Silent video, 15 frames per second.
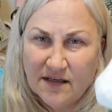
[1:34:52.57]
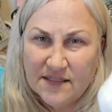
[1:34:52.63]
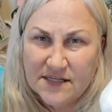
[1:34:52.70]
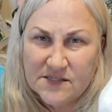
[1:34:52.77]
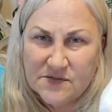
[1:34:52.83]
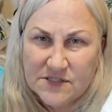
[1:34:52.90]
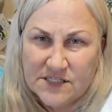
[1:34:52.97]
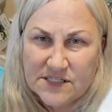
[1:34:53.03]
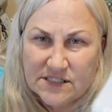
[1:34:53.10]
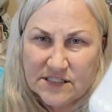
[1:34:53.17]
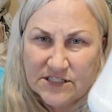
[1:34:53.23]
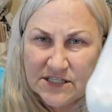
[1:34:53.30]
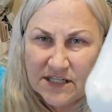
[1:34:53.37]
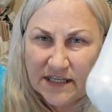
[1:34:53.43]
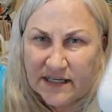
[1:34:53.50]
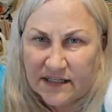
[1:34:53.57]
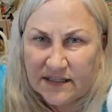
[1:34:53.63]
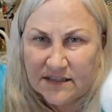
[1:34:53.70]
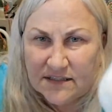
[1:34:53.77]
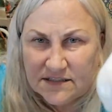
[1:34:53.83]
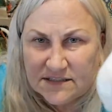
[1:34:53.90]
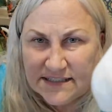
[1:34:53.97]
This one's just like a
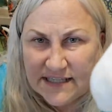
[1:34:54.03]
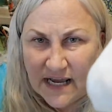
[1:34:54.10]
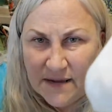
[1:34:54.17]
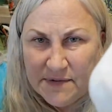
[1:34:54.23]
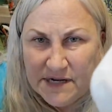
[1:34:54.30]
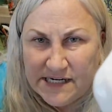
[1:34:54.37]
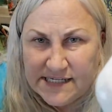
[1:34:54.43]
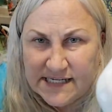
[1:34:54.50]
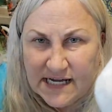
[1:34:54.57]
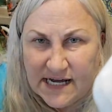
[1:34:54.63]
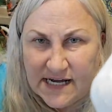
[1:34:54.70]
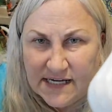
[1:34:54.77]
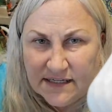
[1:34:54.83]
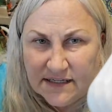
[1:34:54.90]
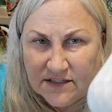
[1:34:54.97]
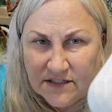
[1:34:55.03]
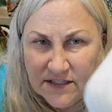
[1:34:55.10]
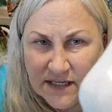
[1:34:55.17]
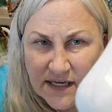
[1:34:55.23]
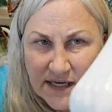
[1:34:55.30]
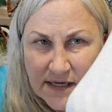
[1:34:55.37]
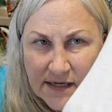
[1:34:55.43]
little diamond cut
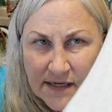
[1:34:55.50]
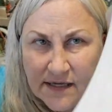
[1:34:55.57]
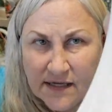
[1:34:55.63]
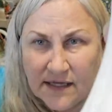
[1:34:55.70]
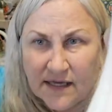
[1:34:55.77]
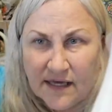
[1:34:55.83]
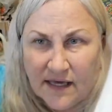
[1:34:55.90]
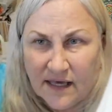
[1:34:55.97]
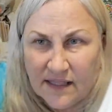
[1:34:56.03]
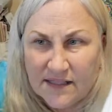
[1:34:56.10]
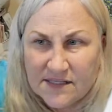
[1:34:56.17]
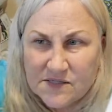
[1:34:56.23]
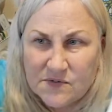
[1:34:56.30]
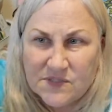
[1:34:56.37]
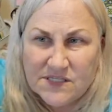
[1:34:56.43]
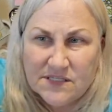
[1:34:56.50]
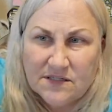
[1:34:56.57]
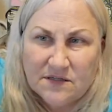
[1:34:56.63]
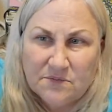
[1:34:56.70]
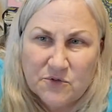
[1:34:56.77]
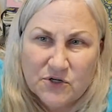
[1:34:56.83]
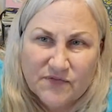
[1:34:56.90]
looking, and this one's a
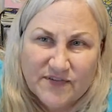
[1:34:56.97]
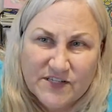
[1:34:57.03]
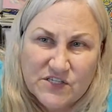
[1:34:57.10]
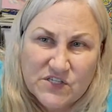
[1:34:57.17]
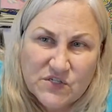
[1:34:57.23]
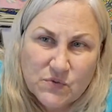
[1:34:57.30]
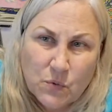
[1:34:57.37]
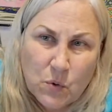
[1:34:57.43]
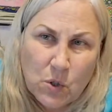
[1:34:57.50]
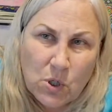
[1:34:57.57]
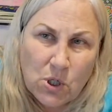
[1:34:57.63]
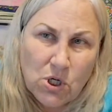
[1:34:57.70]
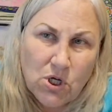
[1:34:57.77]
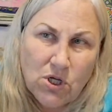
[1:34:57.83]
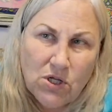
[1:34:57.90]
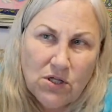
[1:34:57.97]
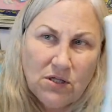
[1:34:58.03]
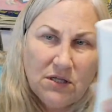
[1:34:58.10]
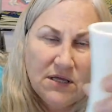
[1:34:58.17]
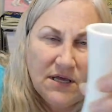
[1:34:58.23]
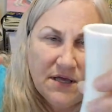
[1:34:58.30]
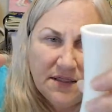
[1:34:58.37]
little more of a
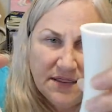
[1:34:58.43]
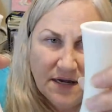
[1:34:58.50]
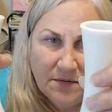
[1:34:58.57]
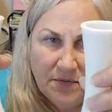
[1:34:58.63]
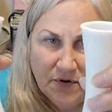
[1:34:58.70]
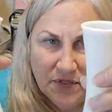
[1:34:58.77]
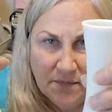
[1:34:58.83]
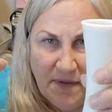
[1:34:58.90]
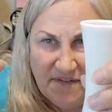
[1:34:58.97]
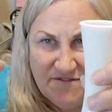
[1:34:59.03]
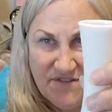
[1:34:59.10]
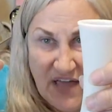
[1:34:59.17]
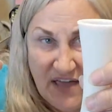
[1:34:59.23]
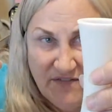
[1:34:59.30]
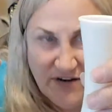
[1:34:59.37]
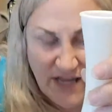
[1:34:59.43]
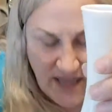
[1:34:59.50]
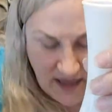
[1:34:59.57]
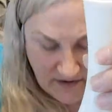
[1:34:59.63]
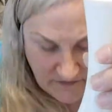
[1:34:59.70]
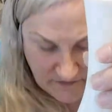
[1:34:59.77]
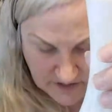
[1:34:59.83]
swirl. They're both about five and a
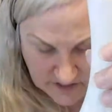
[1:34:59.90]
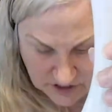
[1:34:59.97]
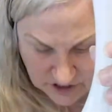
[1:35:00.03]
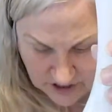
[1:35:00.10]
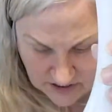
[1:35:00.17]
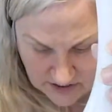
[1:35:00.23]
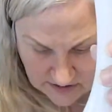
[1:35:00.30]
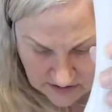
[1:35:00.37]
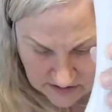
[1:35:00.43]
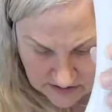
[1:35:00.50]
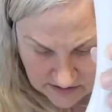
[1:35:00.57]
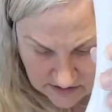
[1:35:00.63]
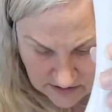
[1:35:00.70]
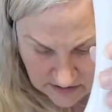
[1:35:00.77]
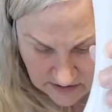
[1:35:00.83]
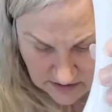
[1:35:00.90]
half inches,